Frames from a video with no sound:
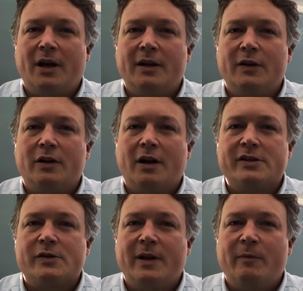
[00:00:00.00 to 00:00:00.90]
You could
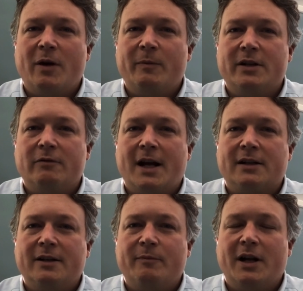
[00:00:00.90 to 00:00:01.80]
also email me
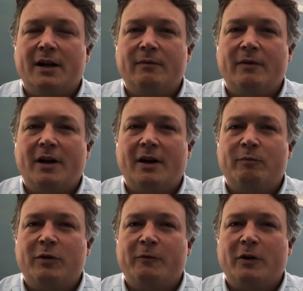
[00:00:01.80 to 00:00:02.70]
directly, but I
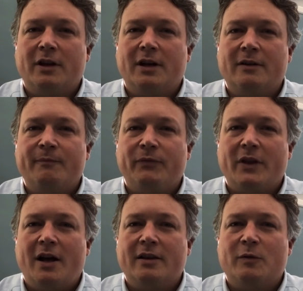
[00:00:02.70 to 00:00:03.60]
prefer the
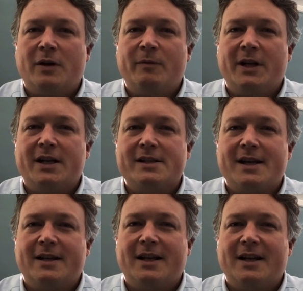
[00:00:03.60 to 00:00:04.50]
other one because
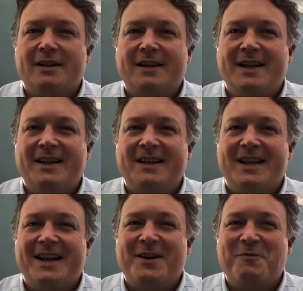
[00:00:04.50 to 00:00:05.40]
I get
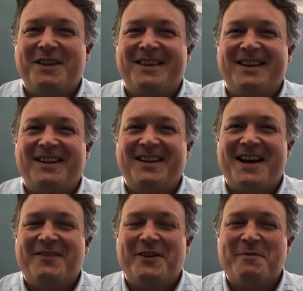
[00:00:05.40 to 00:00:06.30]
inundated with a
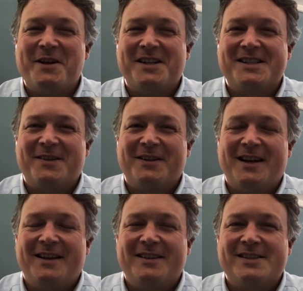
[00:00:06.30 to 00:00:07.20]
lot of emails, and
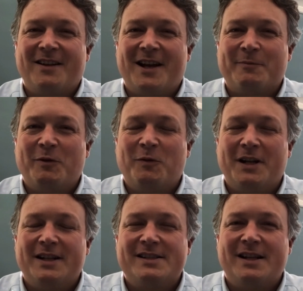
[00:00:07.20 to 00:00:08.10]
the selectmen
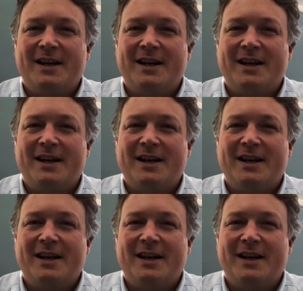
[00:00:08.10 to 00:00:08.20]
one is,